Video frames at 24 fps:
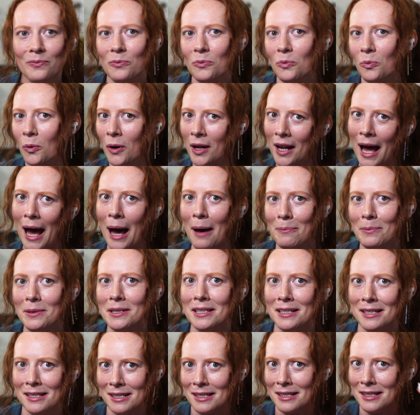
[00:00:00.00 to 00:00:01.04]
what
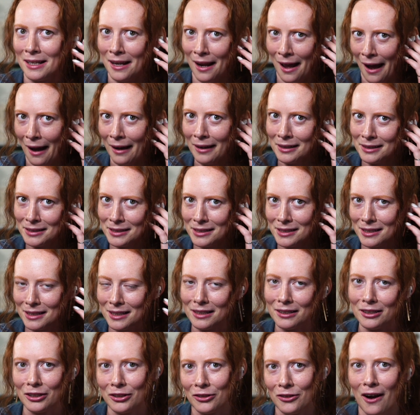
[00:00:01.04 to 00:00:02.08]
happened next
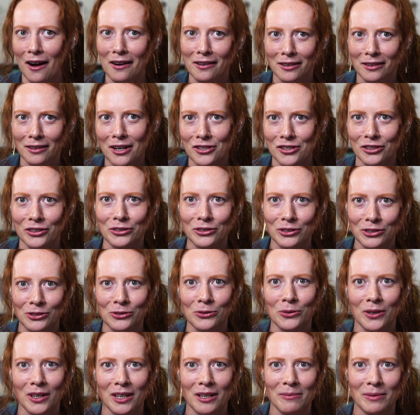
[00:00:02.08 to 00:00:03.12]
in the chronological
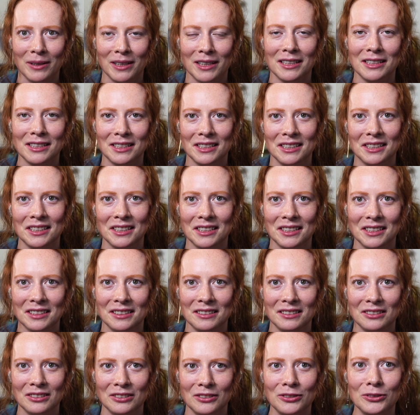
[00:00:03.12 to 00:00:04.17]
story because
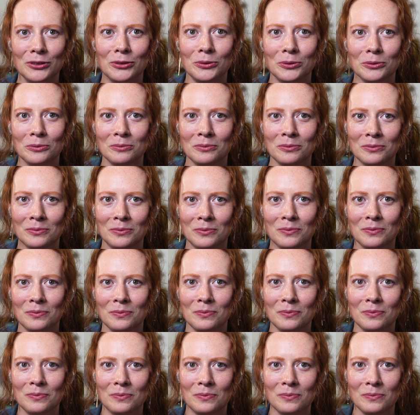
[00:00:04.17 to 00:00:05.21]
you
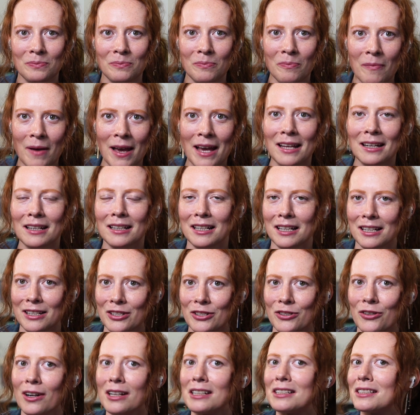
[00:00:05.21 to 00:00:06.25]
made an
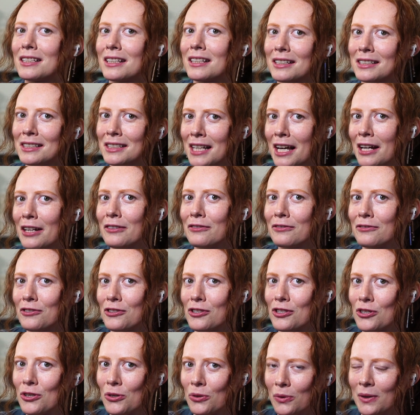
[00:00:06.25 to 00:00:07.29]
interesting set of
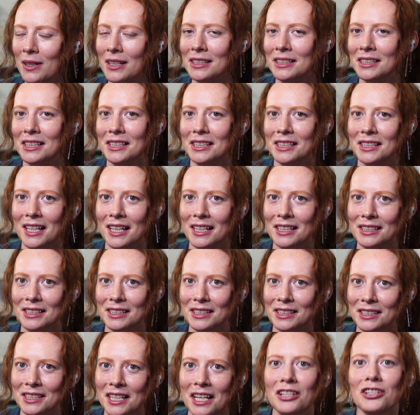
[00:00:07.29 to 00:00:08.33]
choices that
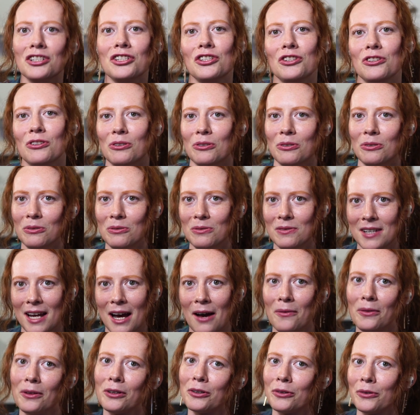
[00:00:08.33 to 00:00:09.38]
sent you
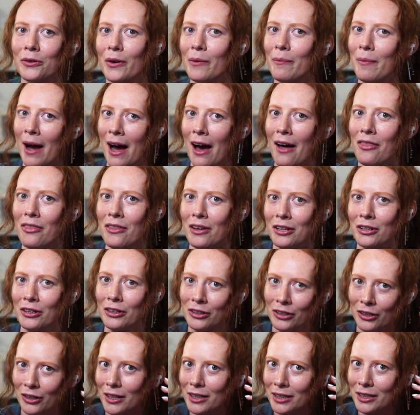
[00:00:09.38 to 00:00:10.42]
down the career path that you're
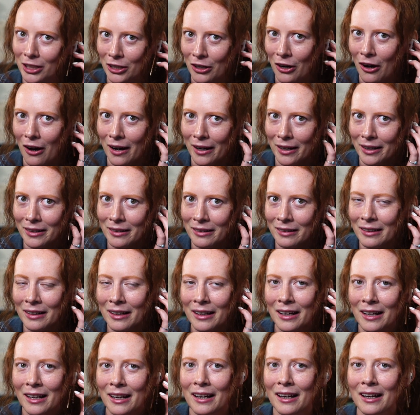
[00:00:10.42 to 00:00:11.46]
currently on.
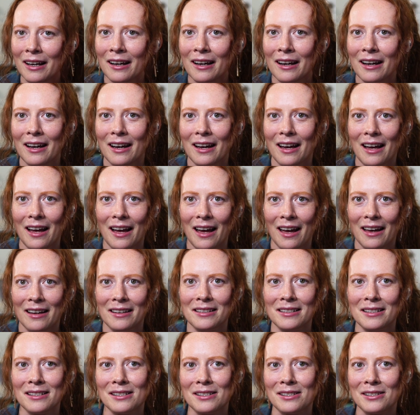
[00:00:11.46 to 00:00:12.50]

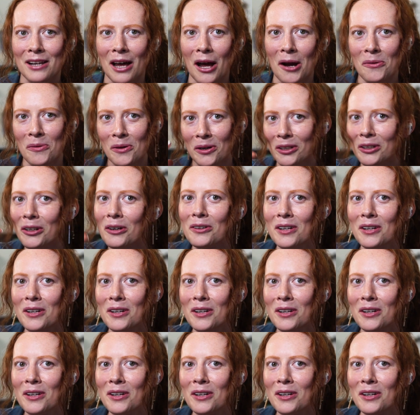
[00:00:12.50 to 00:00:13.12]
And I want to go